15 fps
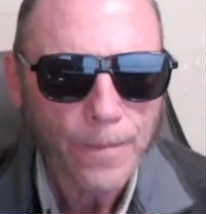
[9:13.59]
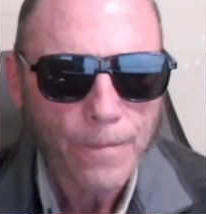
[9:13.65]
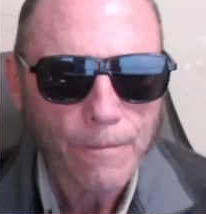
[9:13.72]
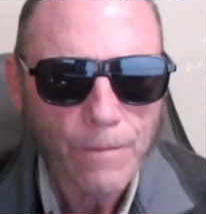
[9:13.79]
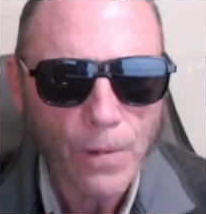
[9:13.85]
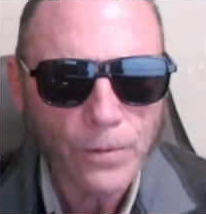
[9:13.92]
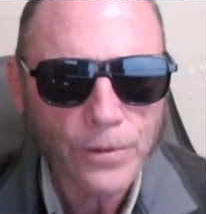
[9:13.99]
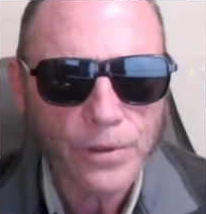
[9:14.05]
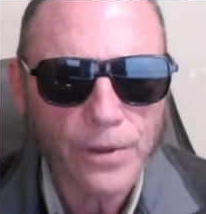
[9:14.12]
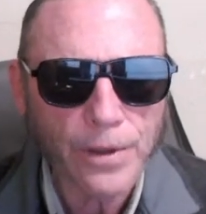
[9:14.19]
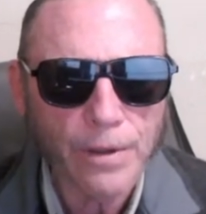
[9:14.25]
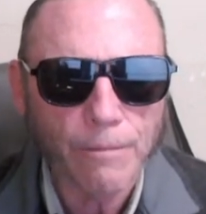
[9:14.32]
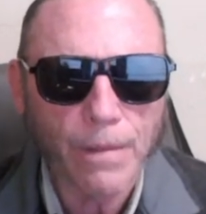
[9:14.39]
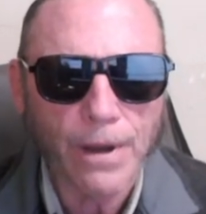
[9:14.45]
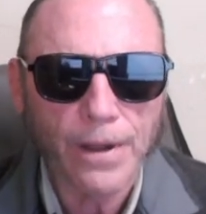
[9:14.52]

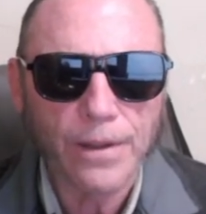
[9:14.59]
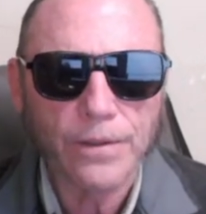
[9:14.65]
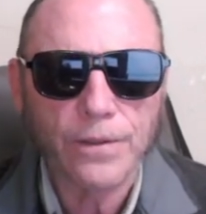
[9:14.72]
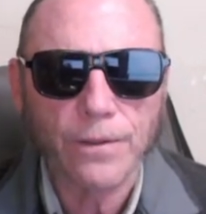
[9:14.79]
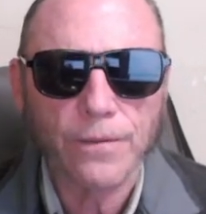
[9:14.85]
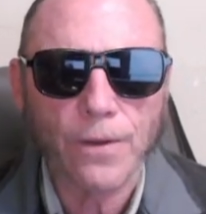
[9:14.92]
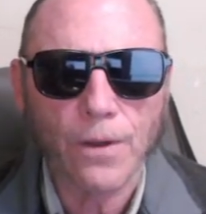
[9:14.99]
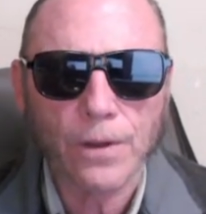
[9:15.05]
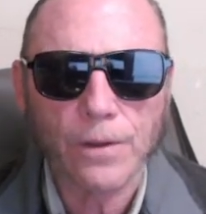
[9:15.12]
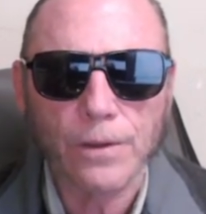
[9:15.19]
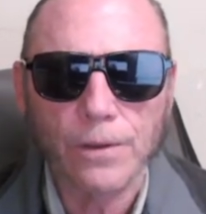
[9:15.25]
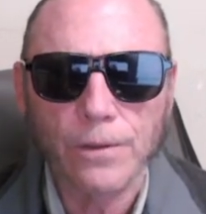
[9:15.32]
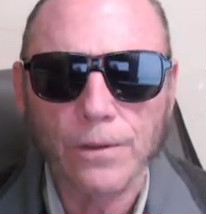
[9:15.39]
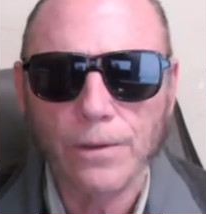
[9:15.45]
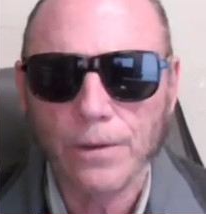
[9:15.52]
mostly by de
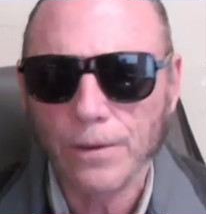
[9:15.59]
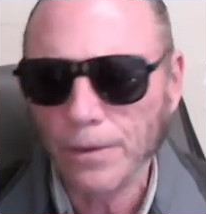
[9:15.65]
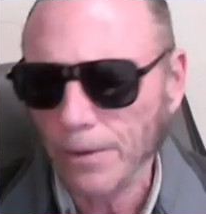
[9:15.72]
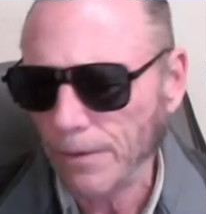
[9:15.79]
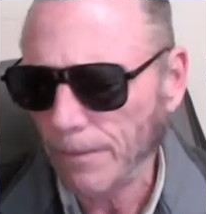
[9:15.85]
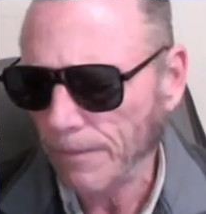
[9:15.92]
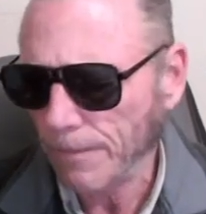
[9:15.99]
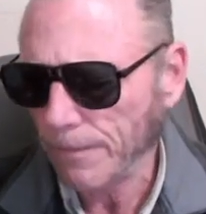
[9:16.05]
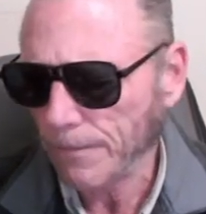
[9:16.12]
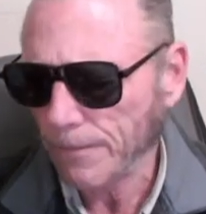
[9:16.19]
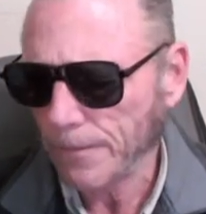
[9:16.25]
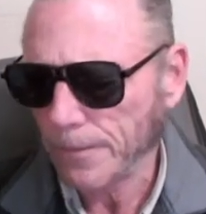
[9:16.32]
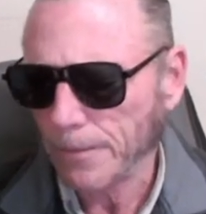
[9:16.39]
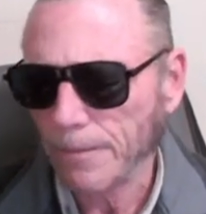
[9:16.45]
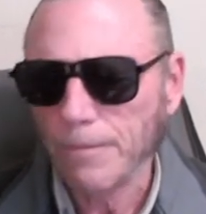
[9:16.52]
Vaucouleurs
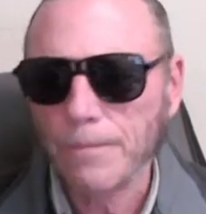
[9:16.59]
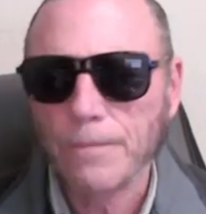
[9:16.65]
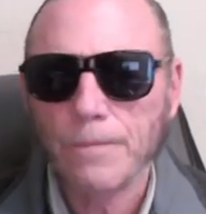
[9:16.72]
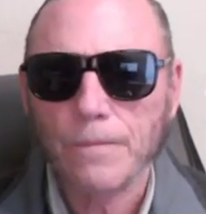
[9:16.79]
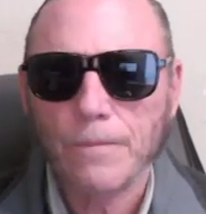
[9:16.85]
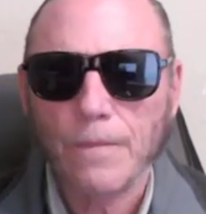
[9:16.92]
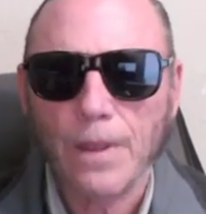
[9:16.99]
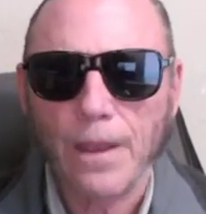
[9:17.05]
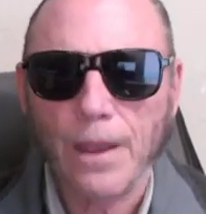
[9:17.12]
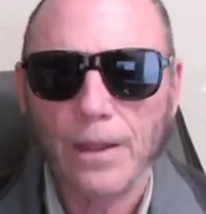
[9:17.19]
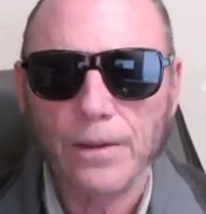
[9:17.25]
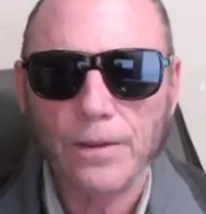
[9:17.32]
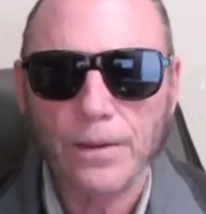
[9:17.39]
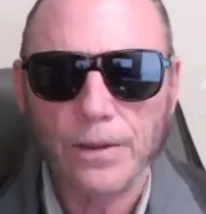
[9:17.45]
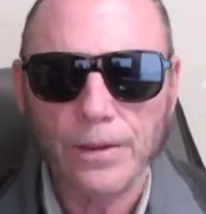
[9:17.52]

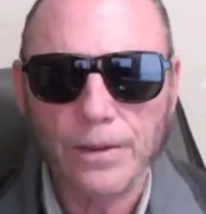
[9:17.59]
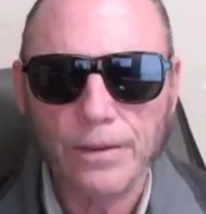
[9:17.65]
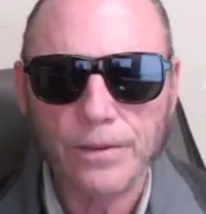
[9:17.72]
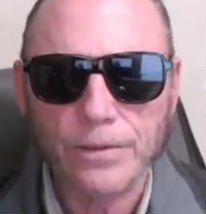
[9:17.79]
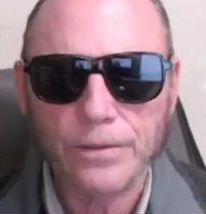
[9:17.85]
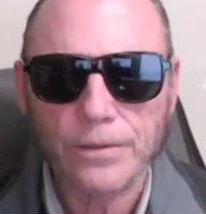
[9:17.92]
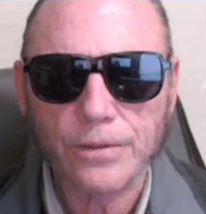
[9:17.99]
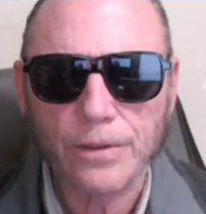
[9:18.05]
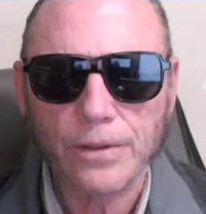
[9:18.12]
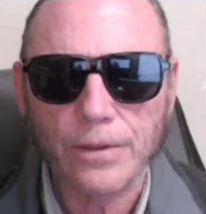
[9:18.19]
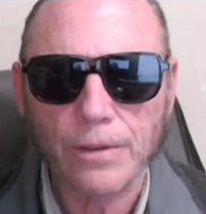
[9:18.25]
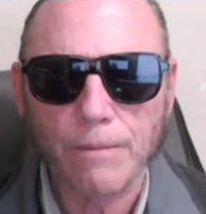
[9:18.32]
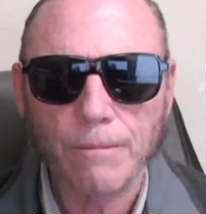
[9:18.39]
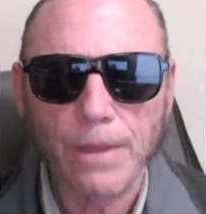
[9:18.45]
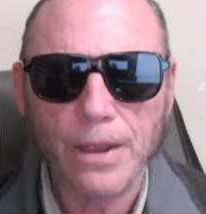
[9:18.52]
and his
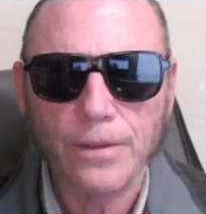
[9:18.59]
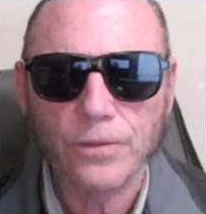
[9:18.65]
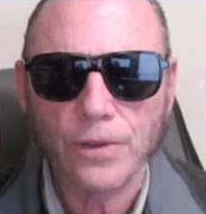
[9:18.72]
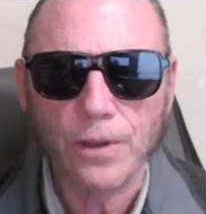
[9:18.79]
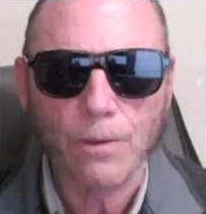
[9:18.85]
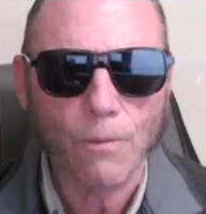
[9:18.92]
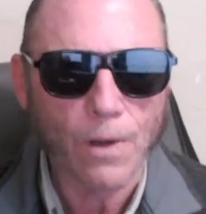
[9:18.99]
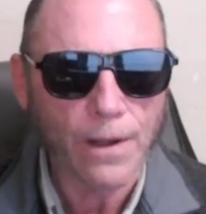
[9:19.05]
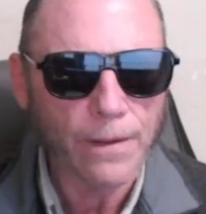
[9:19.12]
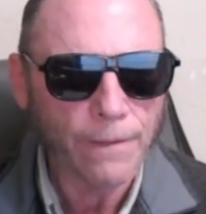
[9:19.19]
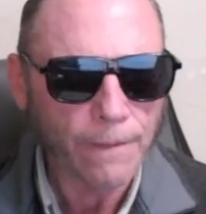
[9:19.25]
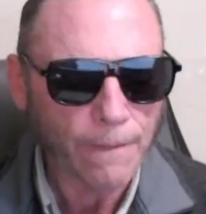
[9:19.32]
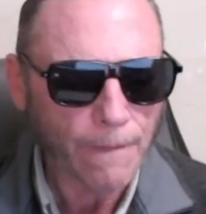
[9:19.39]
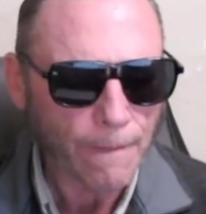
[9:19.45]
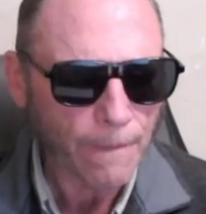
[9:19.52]
amazing
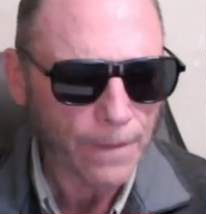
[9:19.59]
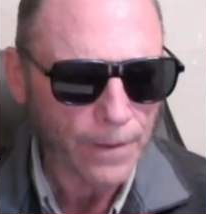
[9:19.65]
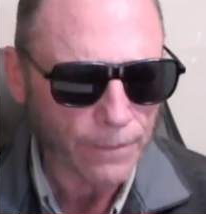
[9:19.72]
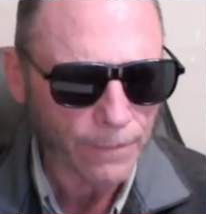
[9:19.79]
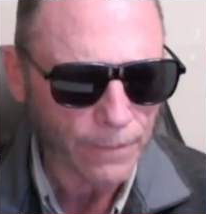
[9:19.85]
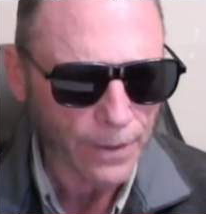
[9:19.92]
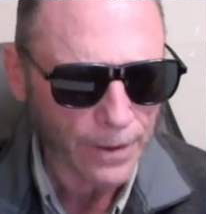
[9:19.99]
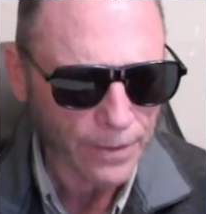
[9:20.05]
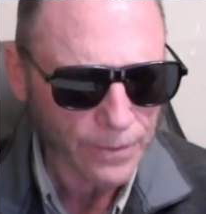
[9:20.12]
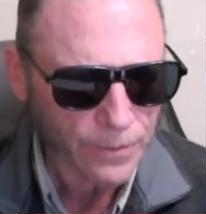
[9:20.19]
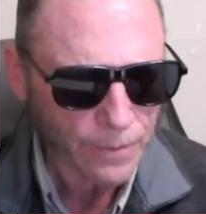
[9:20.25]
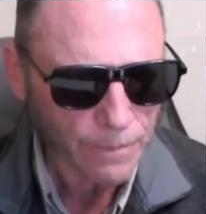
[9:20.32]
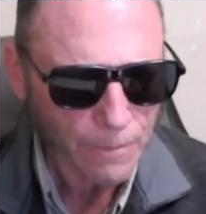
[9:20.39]
wife in France.